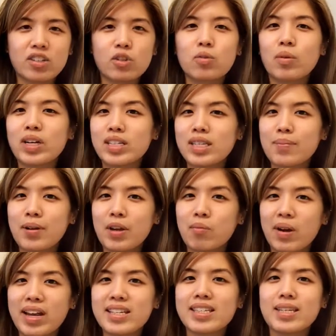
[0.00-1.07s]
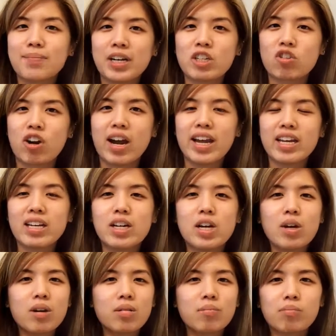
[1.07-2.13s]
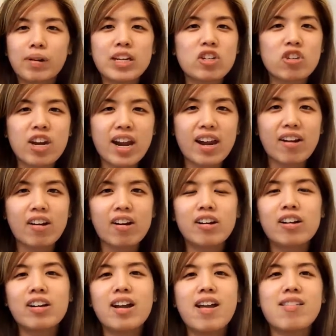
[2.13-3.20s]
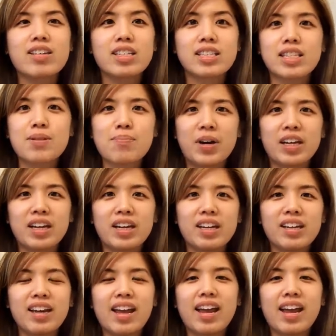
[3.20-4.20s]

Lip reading: So you want it semi-wet, semi-dry, braid your hair, and then sleep on it.